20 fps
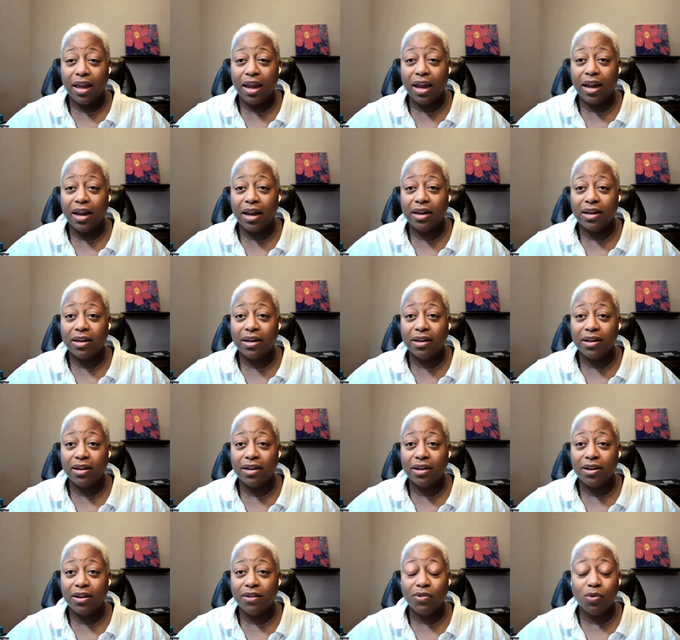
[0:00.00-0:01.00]
And
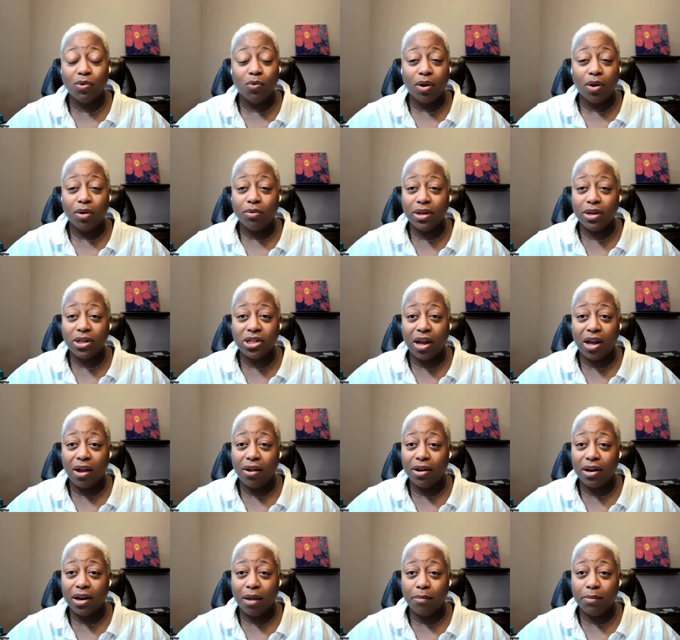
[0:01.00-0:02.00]
if you want to reach
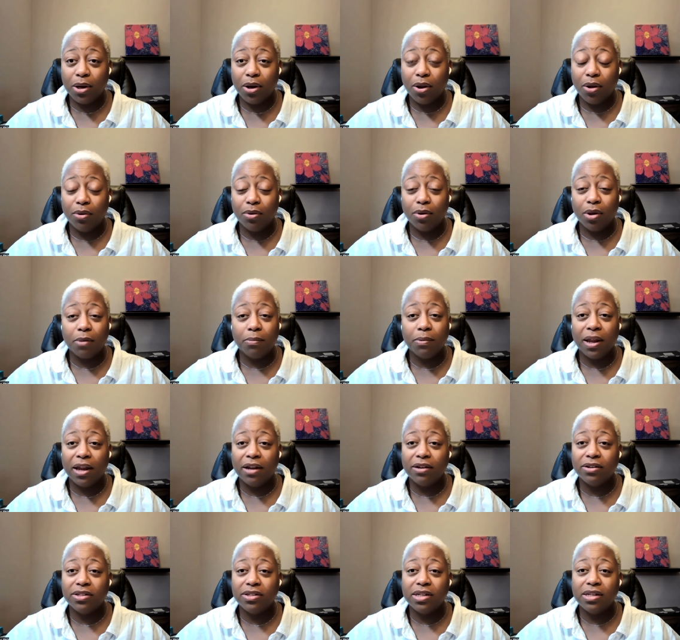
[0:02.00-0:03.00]
out and let me know, go to
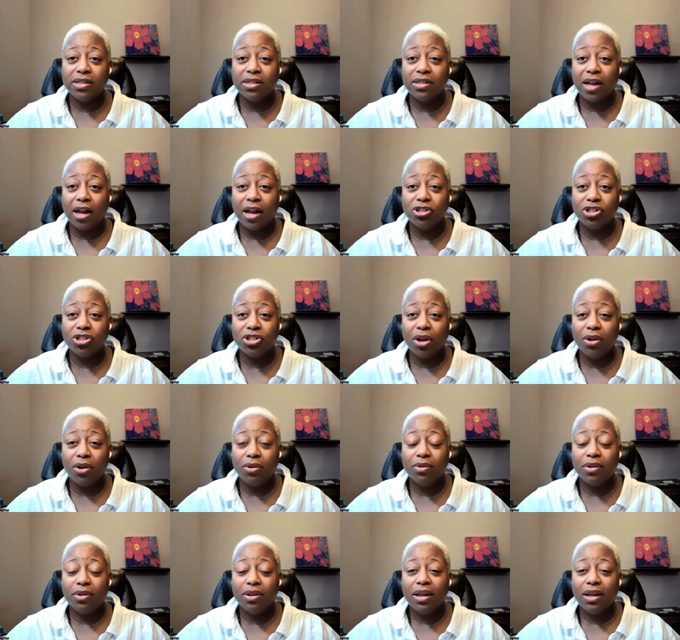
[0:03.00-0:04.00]
plant your seeds dot
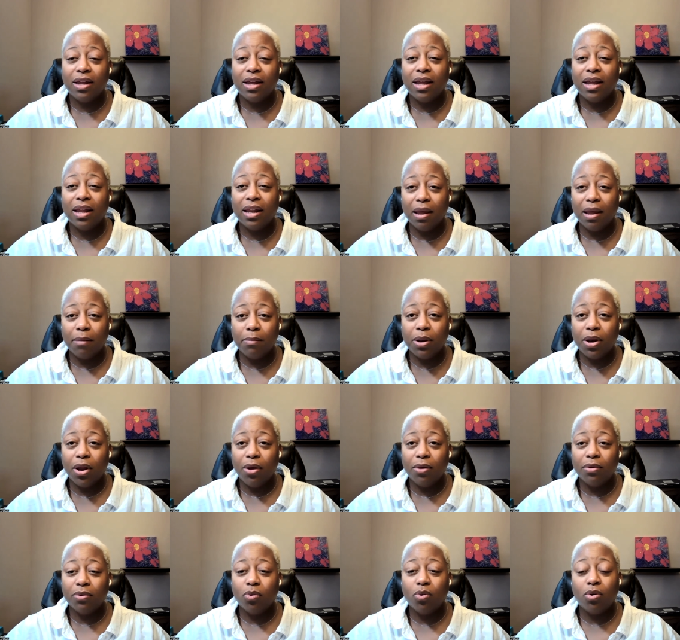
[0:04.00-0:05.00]
show and let me
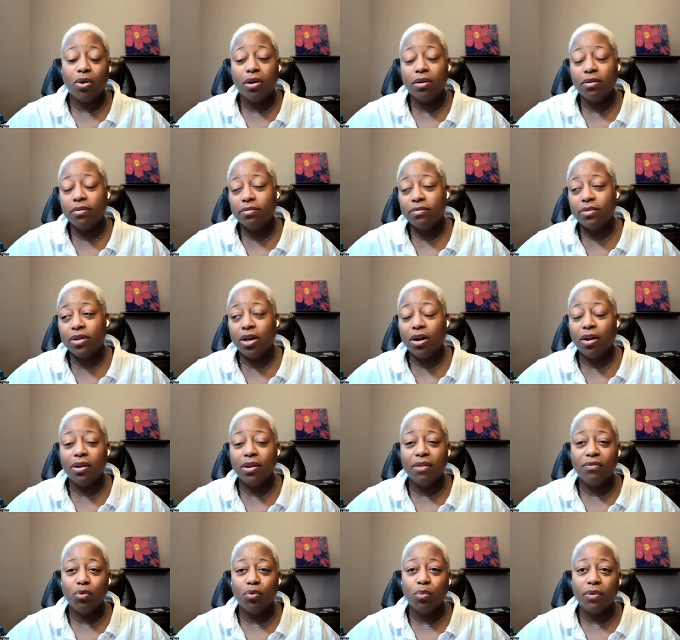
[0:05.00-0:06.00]
know. Or, you know,
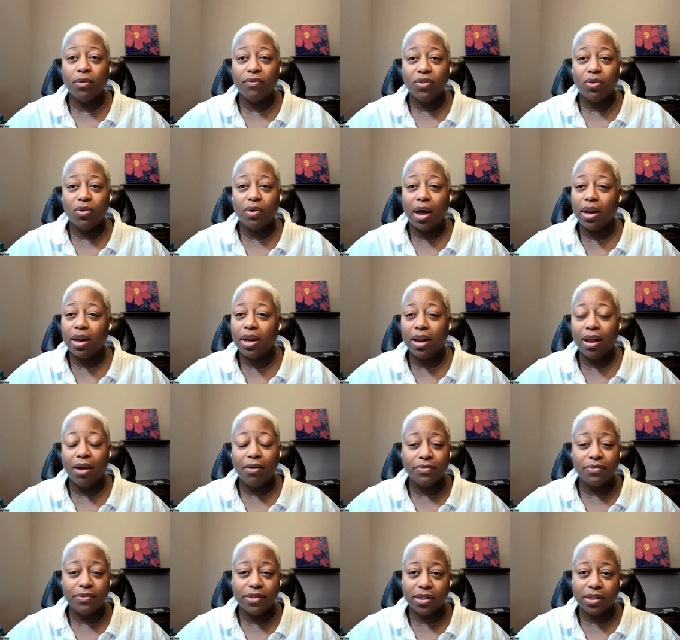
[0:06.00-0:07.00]
leave a review. I'd
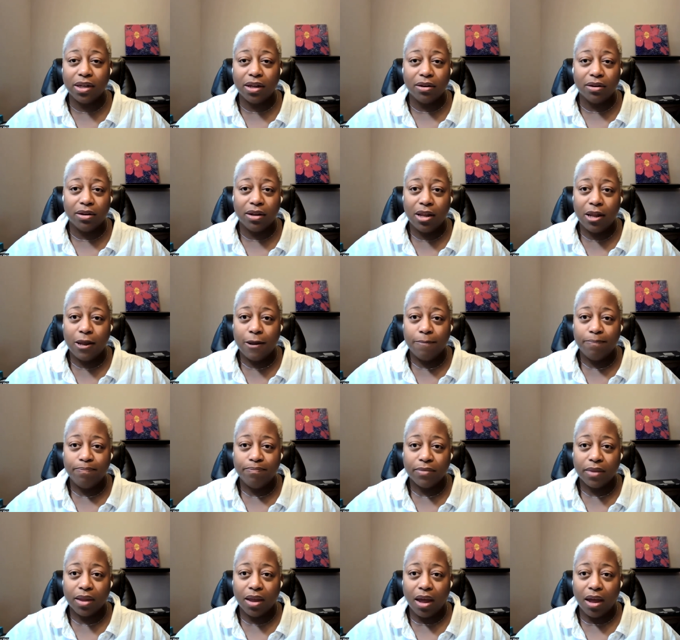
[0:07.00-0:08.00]
love to get
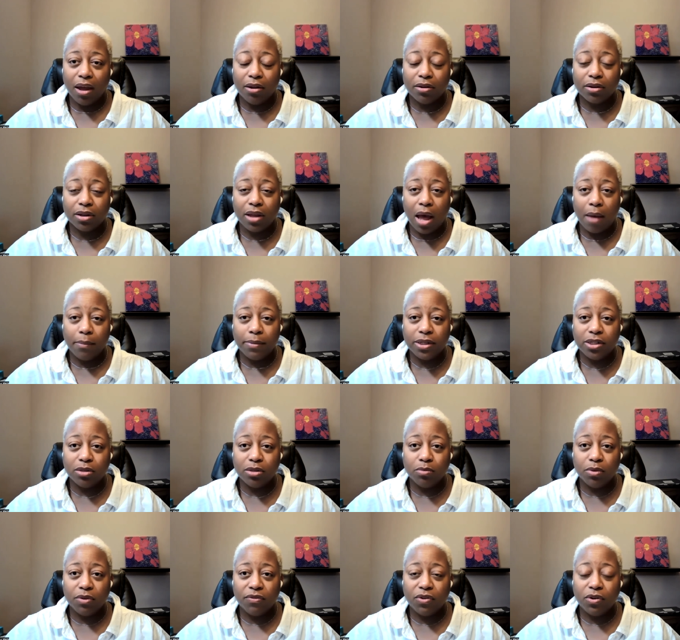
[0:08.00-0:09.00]
uh, comments
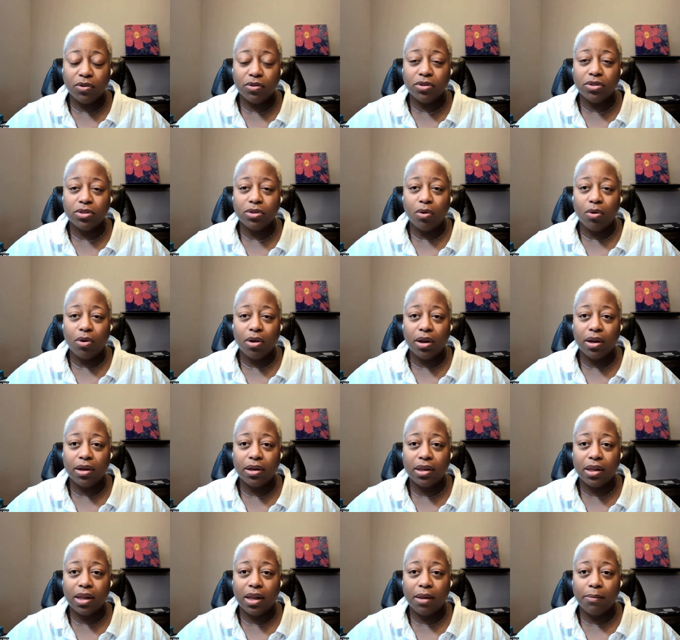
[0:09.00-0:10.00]
and reviews
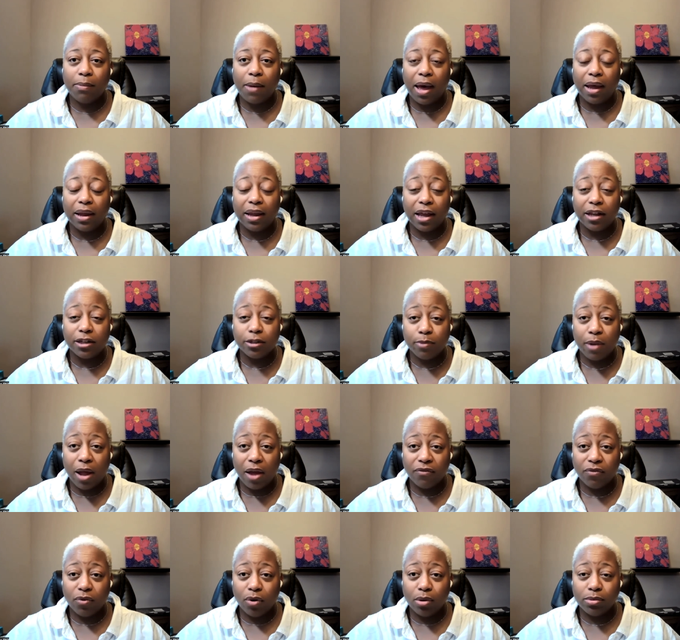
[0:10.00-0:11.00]
on the podcast
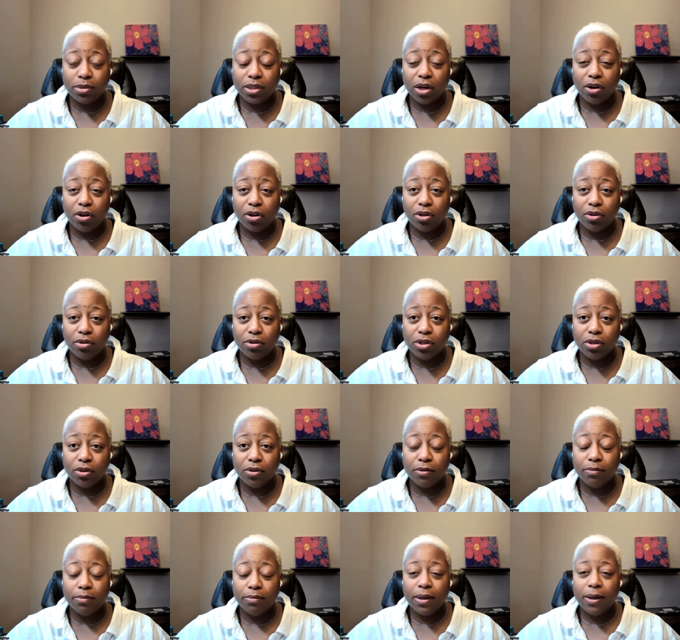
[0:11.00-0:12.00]
platforms and on
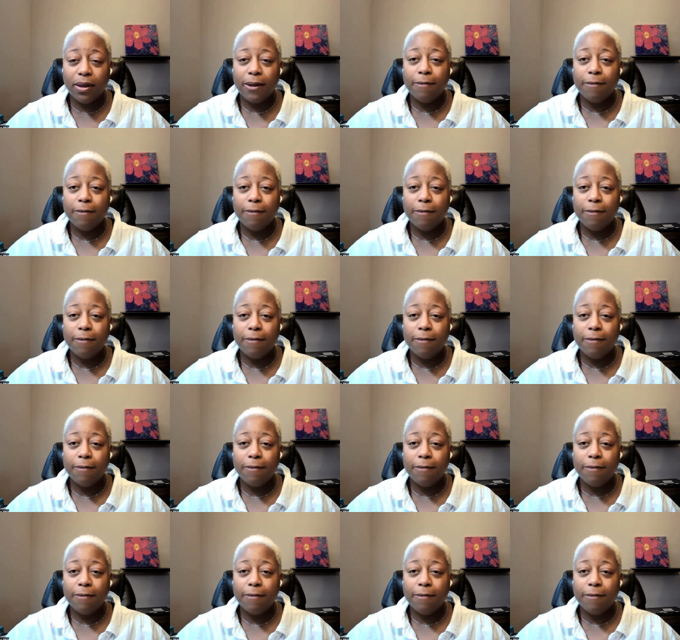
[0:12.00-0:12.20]
YouTube.